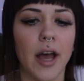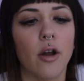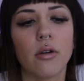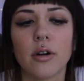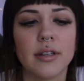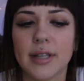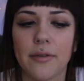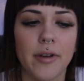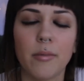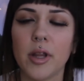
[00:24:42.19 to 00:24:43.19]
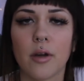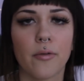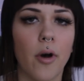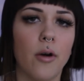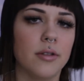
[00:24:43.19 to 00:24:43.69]
I know girls that film on their
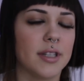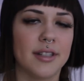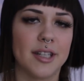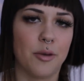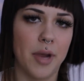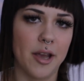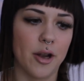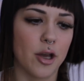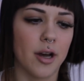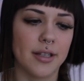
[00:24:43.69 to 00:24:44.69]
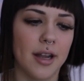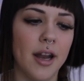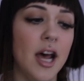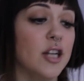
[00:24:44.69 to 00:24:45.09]
phones and still make good content.